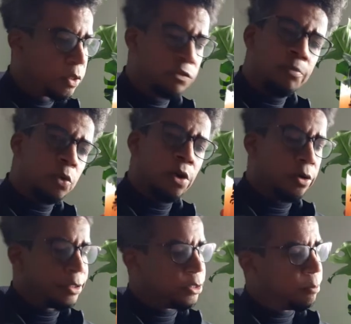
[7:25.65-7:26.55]
So I'm doing all
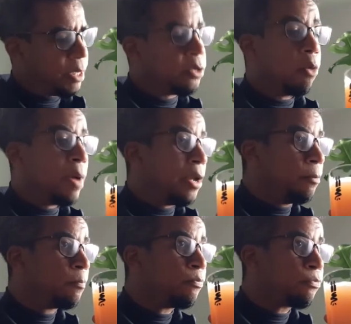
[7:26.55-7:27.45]
this shit, man. It don't matter.
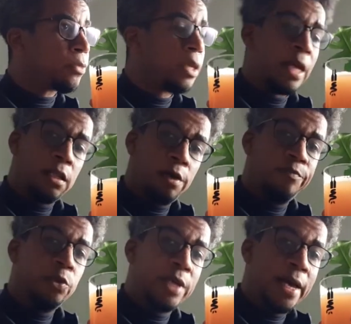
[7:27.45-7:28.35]
I love
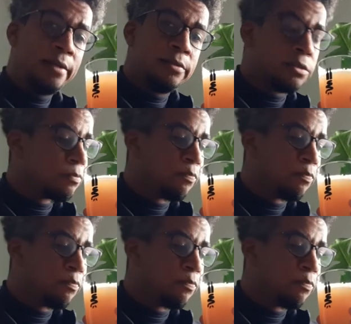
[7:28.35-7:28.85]
you guys,